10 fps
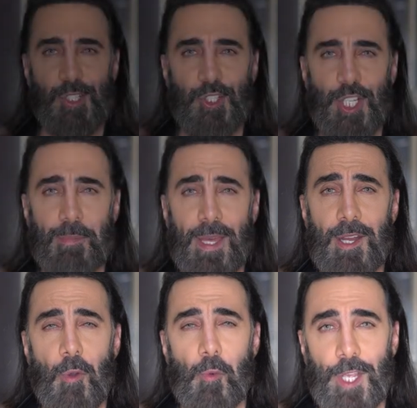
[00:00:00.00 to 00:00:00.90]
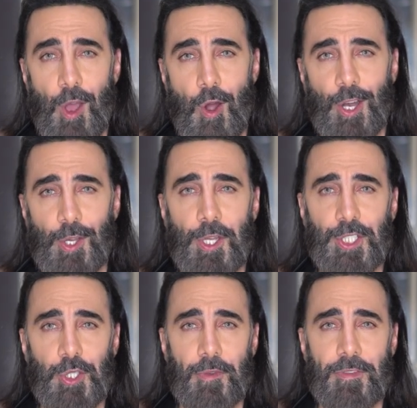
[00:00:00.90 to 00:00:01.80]
and gentlemen, we are
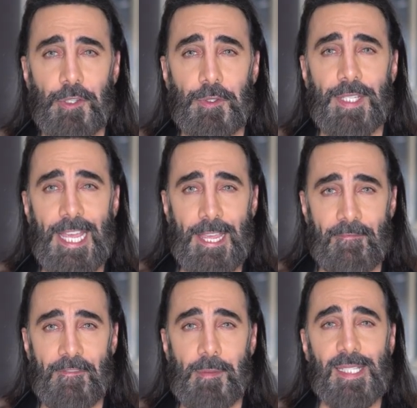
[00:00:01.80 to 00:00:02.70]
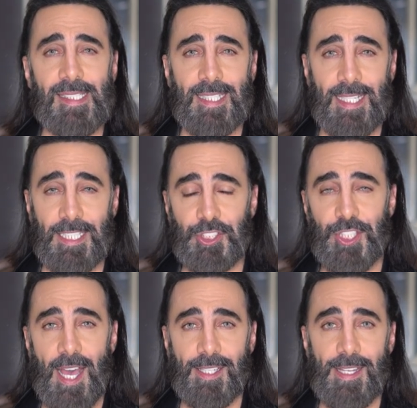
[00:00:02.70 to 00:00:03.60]
going to review the infamous Gris
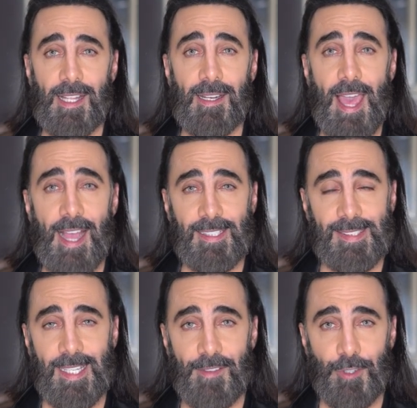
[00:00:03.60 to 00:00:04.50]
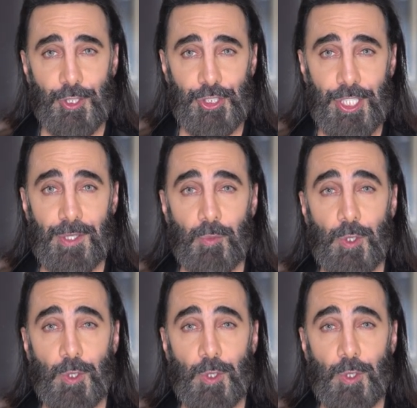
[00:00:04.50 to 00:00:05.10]
Charnel Extrait version,